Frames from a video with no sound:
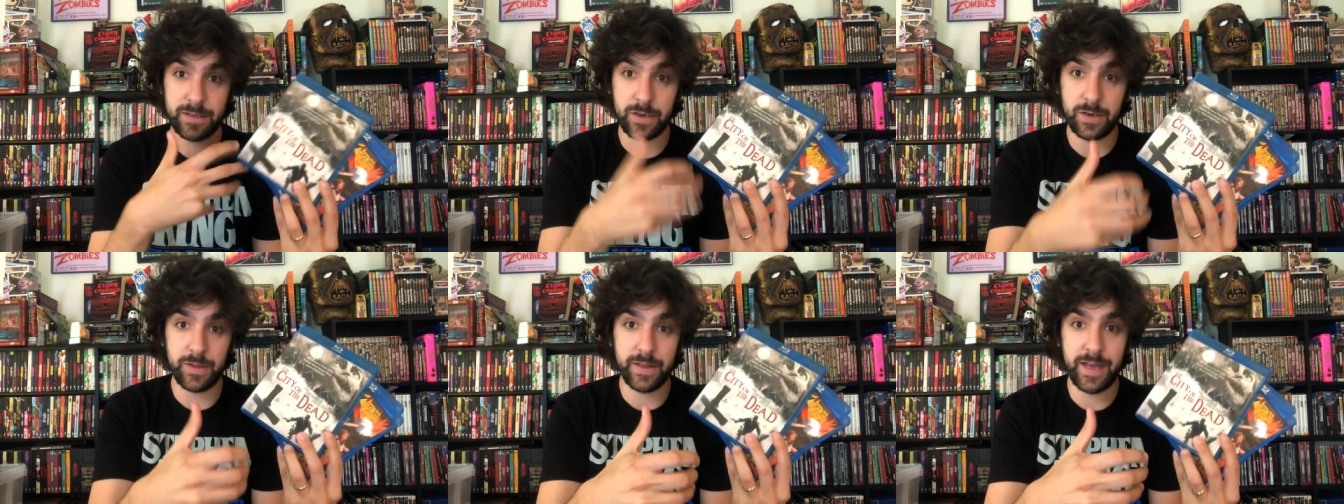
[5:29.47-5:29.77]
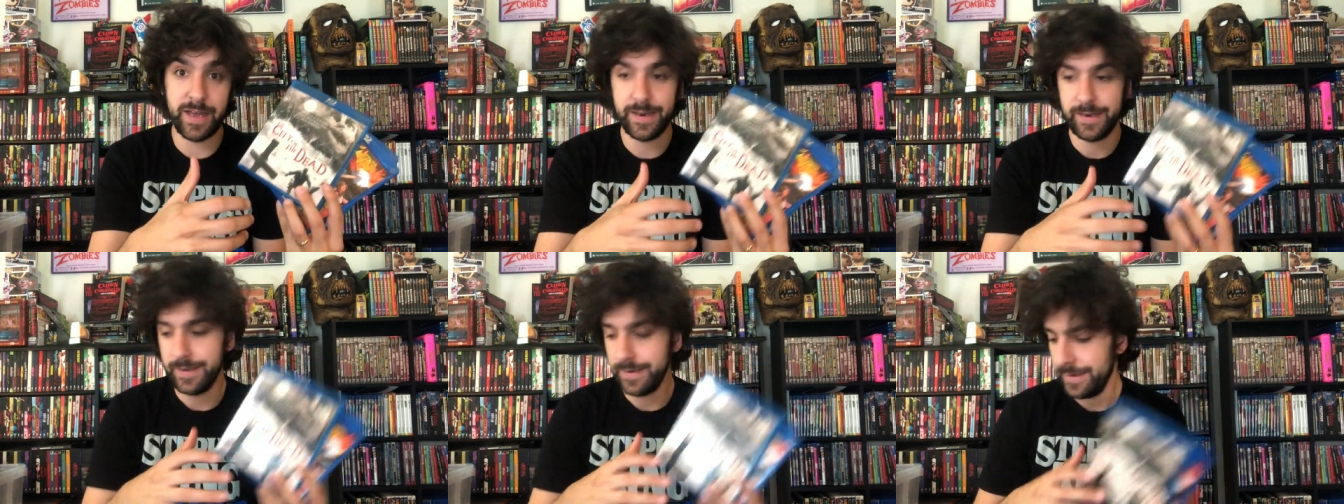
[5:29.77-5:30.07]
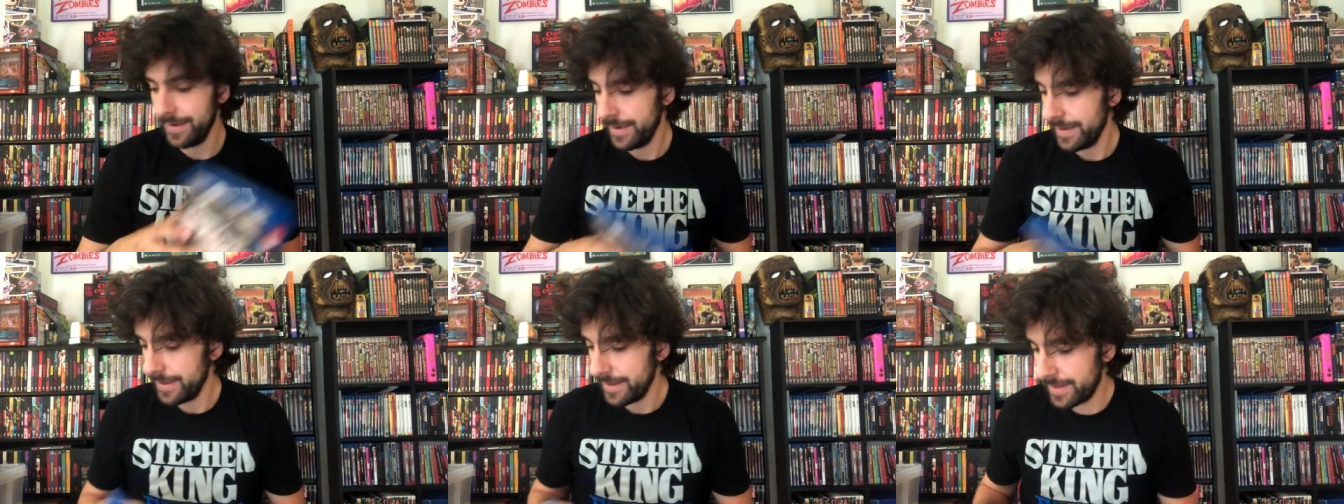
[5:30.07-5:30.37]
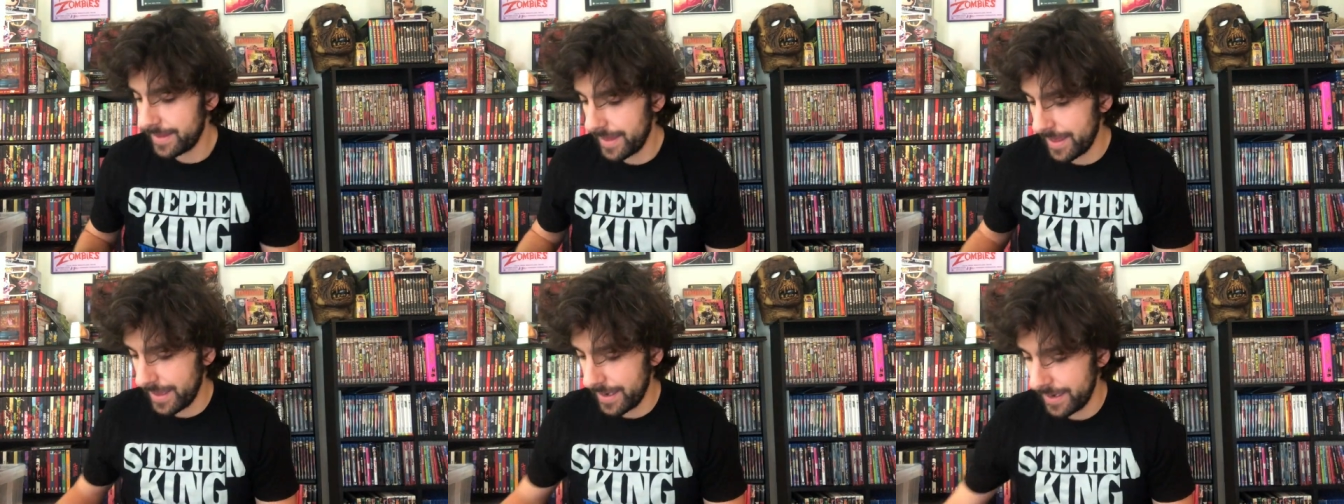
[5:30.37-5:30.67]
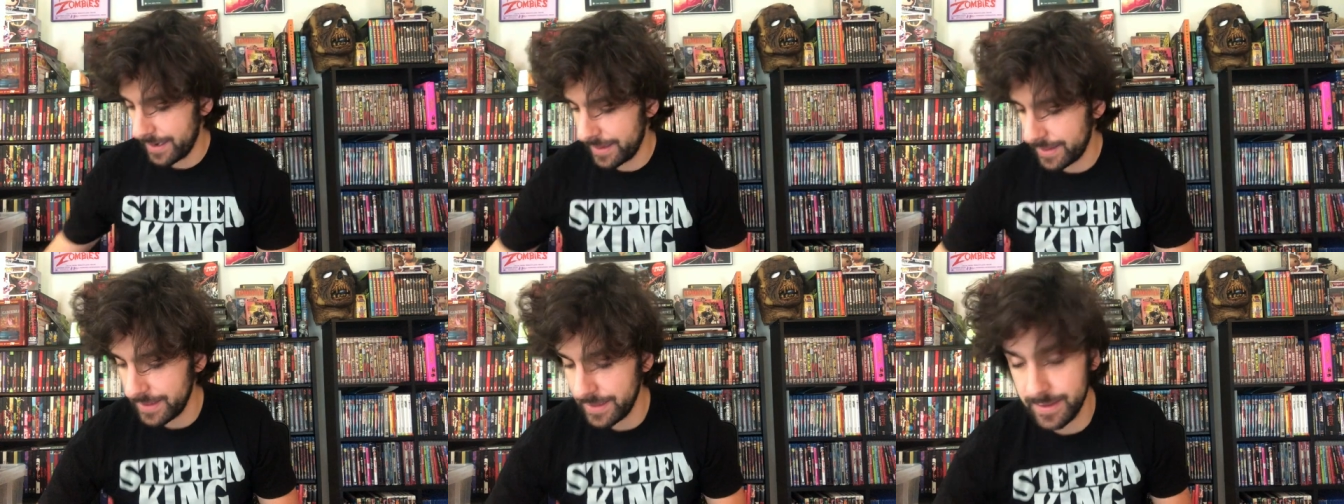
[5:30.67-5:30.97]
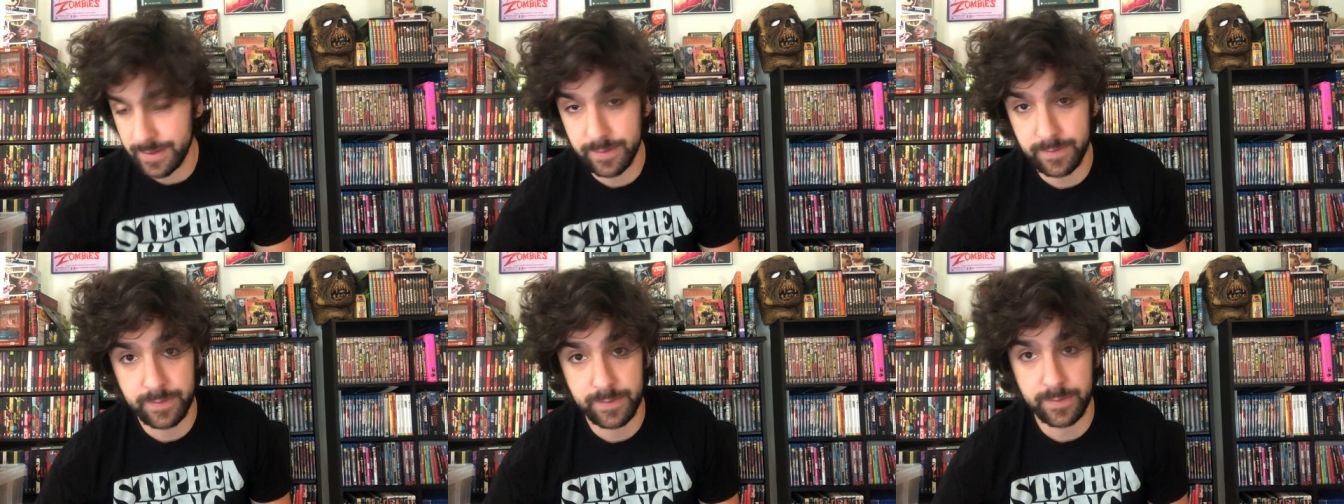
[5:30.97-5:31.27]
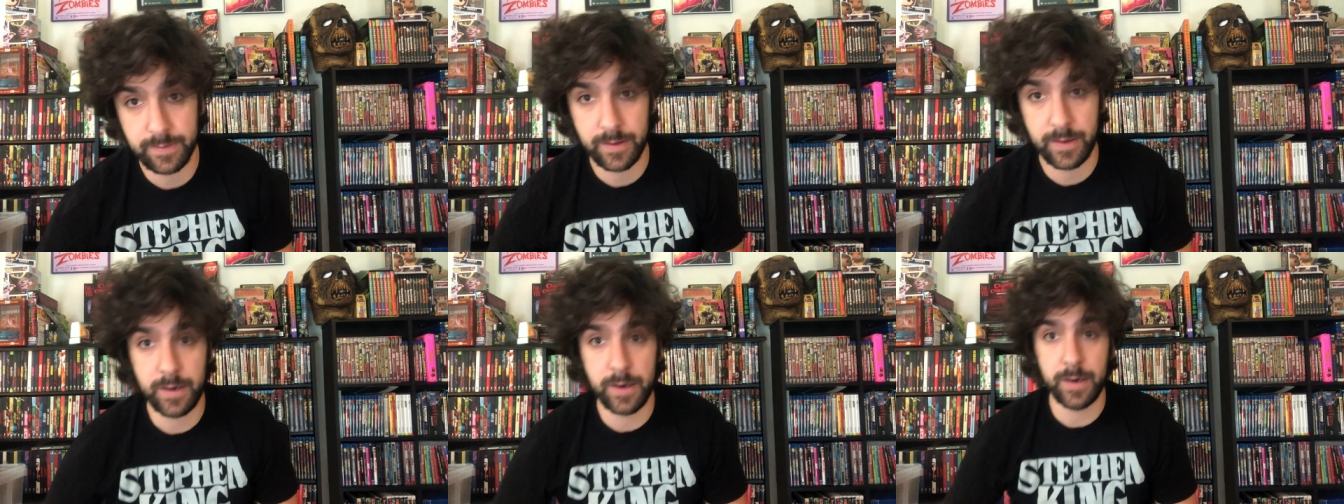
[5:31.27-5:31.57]
and all that than these,
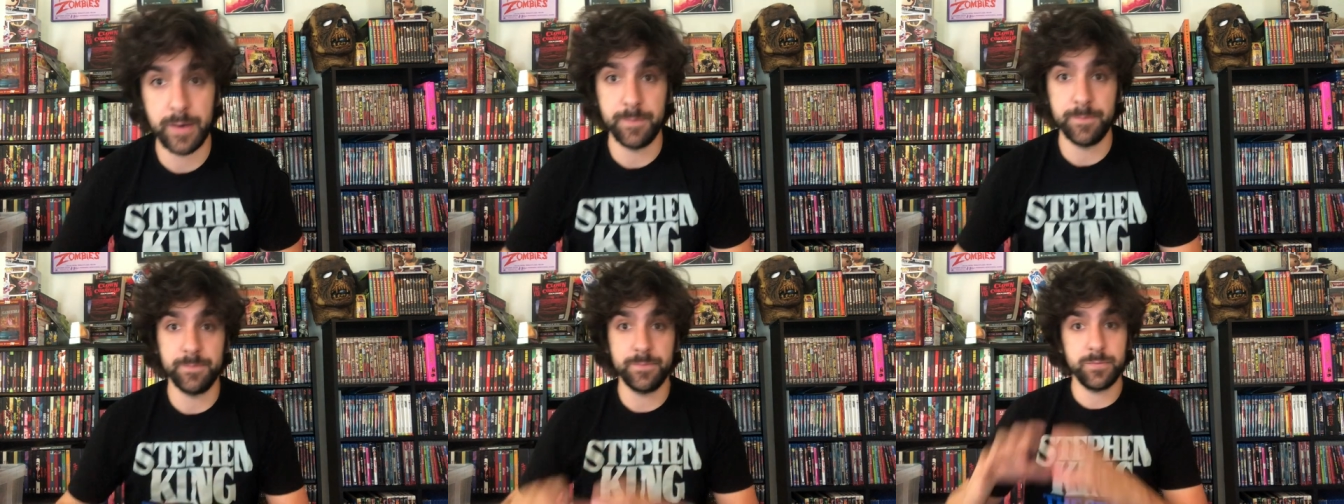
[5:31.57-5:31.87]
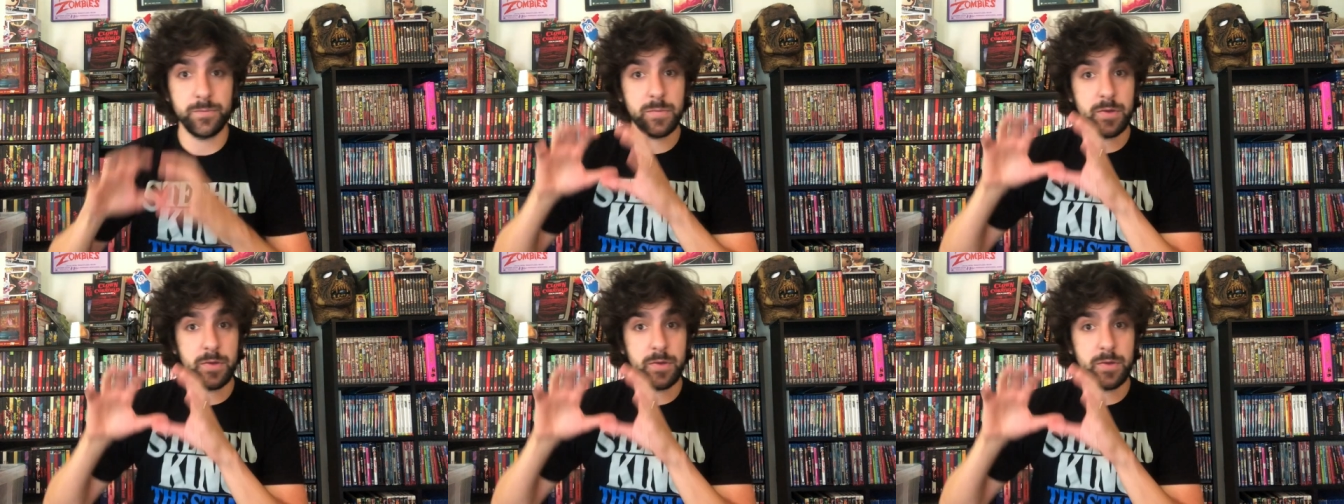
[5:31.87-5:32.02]
um,